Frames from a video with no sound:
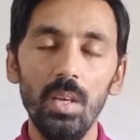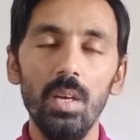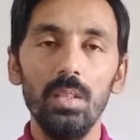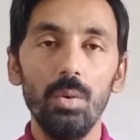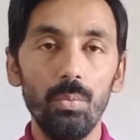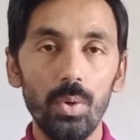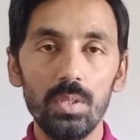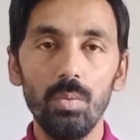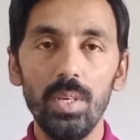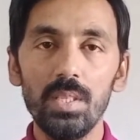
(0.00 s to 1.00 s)
The first
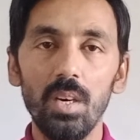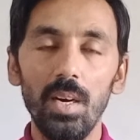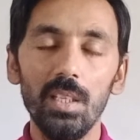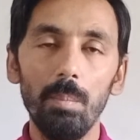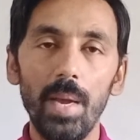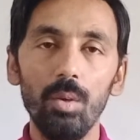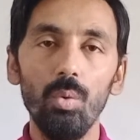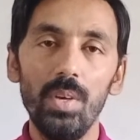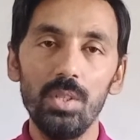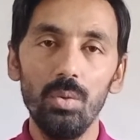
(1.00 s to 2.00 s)
one is called the
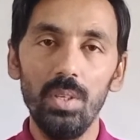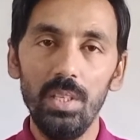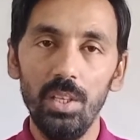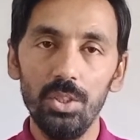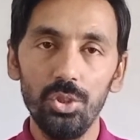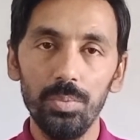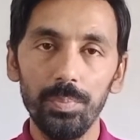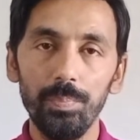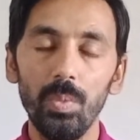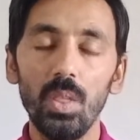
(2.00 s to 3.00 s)
microvascular leakage,
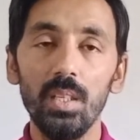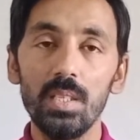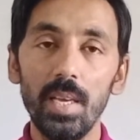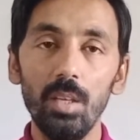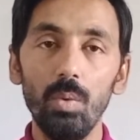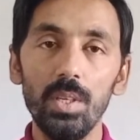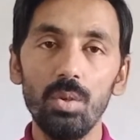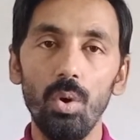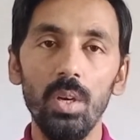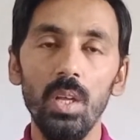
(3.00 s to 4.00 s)
and the second one is
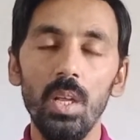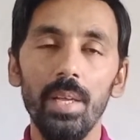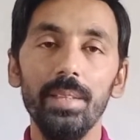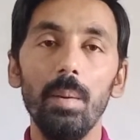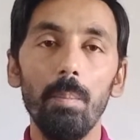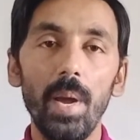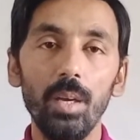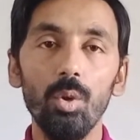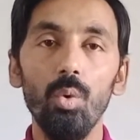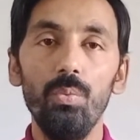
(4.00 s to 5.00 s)
called the
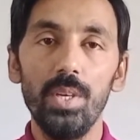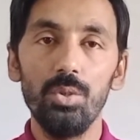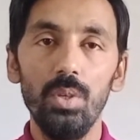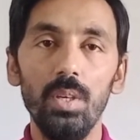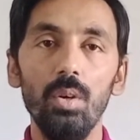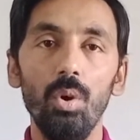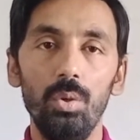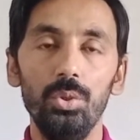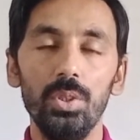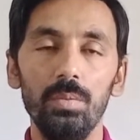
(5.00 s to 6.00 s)
microvascular
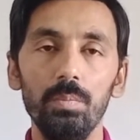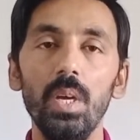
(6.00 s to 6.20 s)
occlusion. And